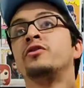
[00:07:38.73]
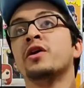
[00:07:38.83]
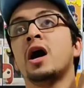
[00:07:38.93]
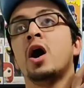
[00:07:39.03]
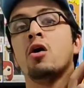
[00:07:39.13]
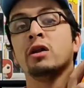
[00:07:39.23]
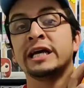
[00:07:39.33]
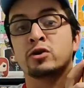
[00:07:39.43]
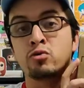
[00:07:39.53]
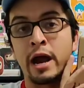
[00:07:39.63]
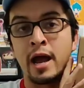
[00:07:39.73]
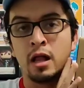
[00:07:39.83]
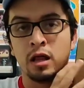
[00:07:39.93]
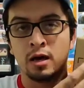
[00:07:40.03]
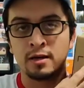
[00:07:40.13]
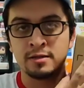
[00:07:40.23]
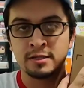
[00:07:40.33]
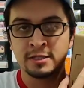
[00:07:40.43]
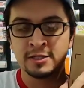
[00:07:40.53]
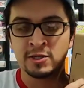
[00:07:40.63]
The holy grail
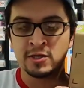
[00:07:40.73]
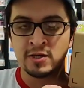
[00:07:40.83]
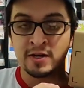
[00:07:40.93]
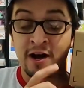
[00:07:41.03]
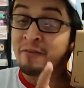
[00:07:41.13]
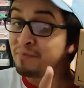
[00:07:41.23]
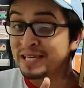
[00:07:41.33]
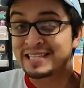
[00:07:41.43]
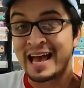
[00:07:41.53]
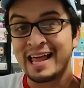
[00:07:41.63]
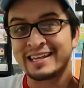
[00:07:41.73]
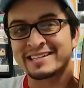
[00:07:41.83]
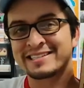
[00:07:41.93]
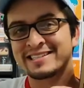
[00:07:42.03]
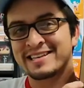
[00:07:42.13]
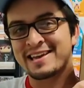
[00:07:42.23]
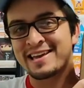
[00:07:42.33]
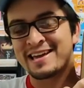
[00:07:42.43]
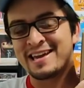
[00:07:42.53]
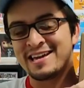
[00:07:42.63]
of
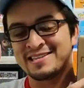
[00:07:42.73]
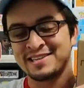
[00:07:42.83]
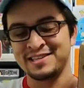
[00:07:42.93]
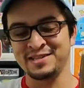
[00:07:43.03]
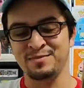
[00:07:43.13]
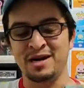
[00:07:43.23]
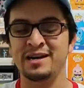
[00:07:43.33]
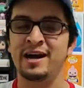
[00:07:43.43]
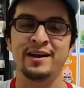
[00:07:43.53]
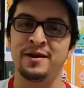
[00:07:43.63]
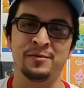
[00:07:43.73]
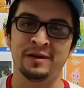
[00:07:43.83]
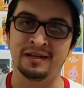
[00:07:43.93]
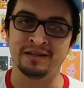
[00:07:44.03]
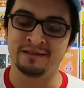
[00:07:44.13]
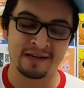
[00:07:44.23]
metallics is in this box. Not, not really.